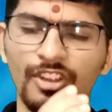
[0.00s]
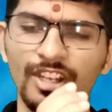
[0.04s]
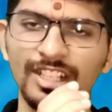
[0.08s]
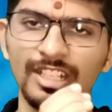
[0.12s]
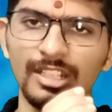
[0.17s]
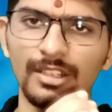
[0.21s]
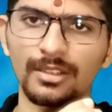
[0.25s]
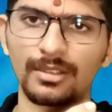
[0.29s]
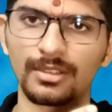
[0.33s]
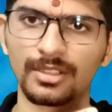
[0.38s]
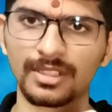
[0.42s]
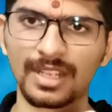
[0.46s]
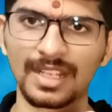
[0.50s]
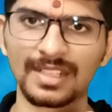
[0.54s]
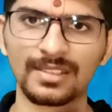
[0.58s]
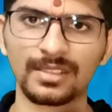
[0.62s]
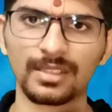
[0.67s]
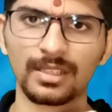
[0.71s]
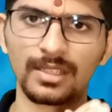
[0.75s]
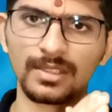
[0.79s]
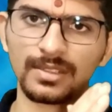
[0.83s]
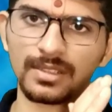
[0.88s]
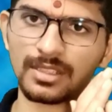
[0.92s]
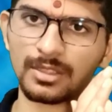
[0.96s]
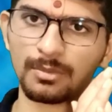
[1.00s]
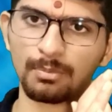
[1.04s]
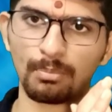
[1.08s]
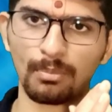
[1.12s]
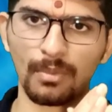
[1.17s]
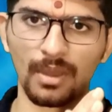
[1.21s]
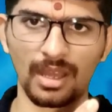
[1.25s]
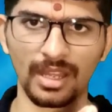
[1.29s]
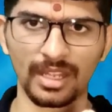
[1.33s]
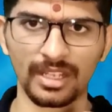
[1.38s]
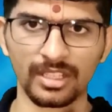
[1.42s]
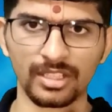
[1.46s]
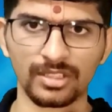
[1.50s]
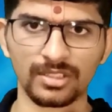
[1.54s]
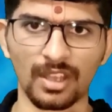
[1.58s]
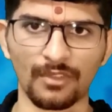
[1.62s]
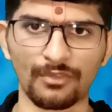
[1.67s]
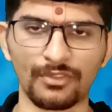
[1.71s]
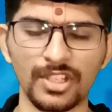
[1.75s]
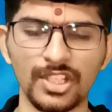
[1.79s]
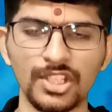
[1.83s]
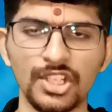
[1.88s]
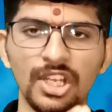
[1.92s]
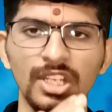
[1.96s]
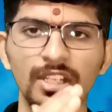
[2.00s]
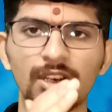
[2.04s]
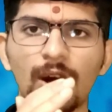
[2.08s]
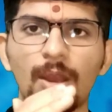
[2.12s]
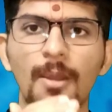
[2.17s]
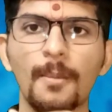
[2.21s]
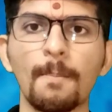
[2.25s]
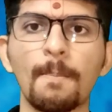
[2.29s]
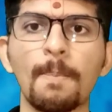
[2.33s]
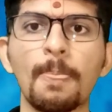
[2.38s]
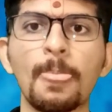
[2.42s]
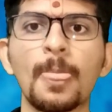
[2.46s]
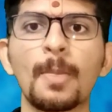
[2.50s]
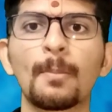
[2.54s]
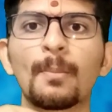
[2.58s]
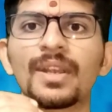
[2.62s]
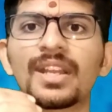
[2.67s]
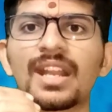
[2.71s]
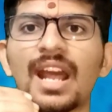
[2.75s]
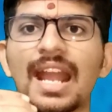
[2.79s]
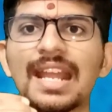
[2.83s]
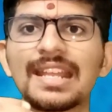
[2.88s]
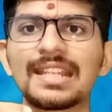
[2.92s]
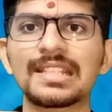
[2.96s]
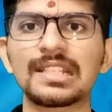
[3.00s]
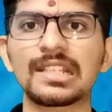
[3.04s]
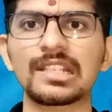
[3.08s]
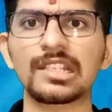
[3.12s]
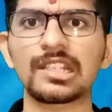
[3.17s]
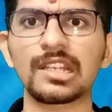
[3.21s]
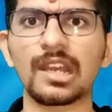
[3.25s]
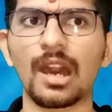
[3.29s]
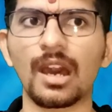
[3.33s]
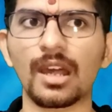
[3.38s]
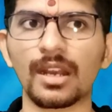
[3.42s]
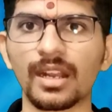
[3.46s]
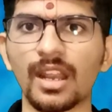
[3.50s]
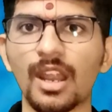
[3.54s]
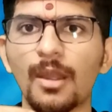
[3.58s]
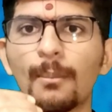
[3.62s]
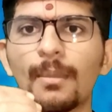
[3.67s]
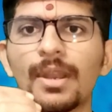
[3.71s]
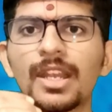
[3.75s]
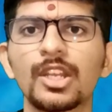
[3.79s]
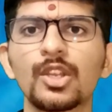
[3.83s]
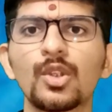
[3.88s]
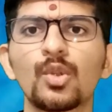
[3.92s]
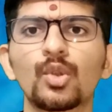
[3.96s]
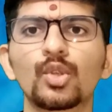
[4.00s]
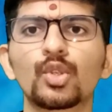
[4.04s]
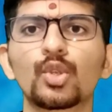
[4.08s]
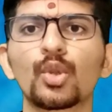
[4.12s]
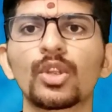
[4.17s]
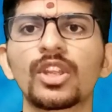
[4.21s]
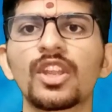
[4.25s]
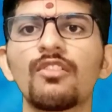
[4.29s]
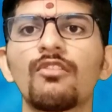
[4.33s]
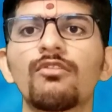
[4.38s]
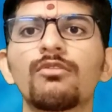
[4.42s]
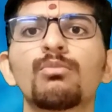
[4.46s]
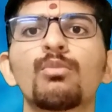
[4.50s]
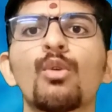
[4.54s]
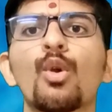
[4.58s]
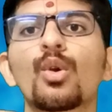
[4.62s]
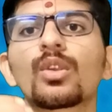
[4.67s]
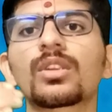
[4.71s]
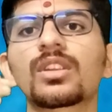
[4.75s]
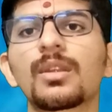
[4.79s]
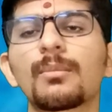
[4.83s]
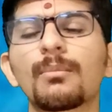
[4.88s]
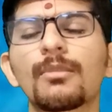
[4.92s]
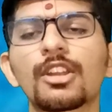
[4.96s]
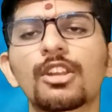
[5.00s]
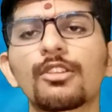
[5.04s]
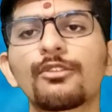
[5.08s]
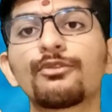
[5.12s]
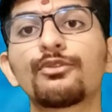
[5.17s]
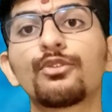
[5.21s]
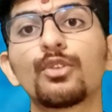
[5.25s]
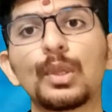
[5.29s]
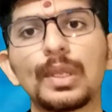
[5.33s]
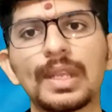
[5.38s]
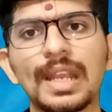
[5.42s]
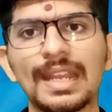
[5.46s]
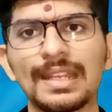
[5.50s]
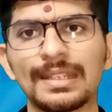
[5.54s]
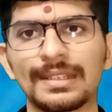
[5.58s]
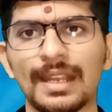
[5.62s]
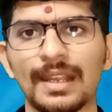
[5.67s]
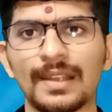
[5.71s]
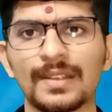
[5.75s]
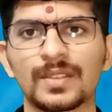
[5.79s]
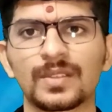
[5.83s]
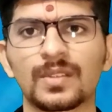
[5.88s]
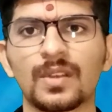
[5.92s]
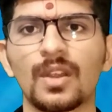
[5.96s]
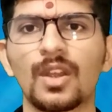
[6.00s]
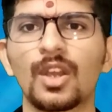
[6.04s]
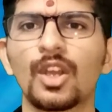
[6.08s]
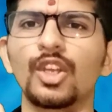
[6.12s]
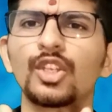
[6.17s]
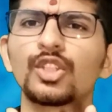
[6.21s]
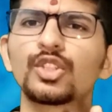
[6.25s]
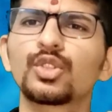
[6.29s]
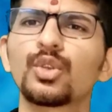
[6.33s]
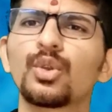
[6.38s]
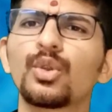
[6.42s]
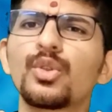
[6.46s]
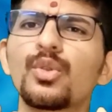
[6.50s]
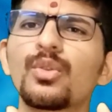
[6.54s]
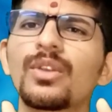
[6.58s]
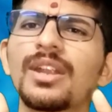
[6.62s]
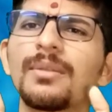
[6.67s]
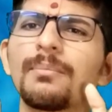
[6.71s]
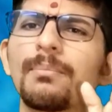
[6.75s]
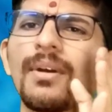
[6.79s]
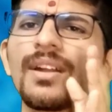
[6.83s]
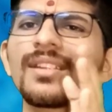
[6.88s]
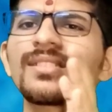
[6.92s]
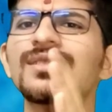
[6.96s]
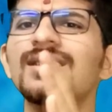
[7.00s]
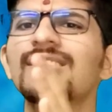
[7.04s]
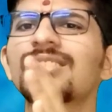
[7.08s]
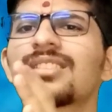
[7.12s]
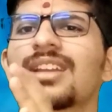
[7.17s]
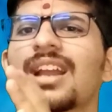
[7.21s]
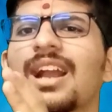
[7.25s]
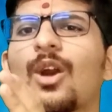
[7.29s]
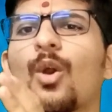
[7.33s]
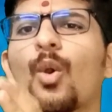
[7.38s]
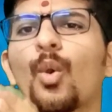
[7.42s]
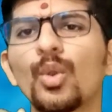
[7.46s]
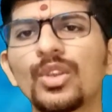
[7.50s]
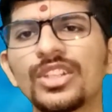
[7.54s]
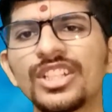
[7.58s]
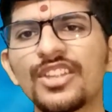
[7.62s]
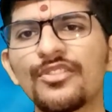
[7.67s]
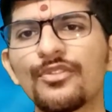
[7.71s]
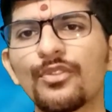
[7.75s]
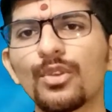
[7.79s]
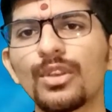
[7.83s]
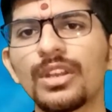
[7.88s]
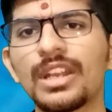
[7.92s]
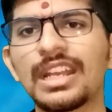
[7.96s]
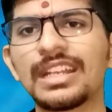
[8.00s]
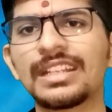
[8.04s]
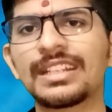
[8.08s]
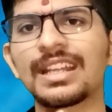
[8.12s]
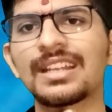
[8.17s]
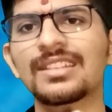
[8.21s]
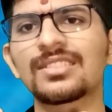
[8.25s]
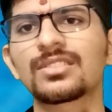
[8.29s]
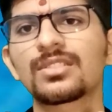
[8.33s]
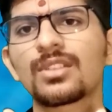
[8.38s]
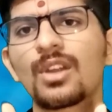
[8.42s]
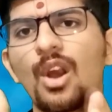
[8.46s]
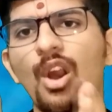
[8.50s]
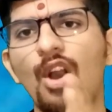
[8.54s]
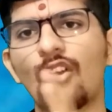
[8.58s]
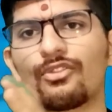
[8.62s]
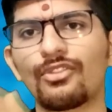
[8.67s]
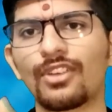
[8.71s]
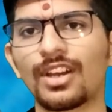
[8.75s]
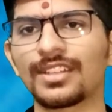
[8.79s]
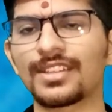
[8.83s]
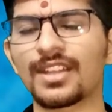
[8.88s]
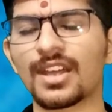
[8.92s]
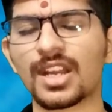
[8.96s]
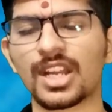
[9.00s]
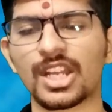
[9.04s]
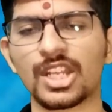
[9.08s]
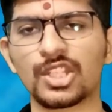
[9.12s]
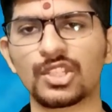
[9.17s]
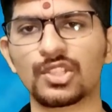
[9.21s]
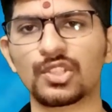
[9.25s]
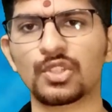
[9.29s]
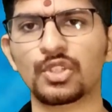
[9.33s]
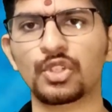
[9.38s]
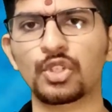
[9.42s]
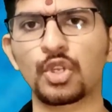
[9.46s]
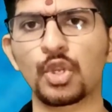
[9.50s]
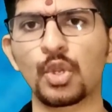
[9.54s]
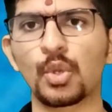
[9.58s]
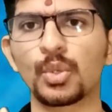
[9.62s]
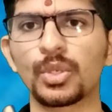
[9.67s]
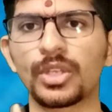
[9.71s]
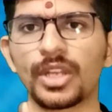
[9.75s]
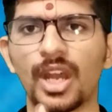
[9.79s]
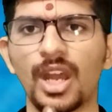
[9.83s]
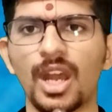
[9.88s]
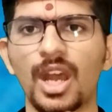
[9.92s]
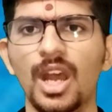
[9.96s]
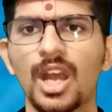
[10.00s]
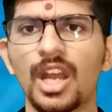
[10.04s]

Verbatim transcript: one test series is sufficient, but I recommend you to give more number of full length tests. So you can purchase only full length test of other institute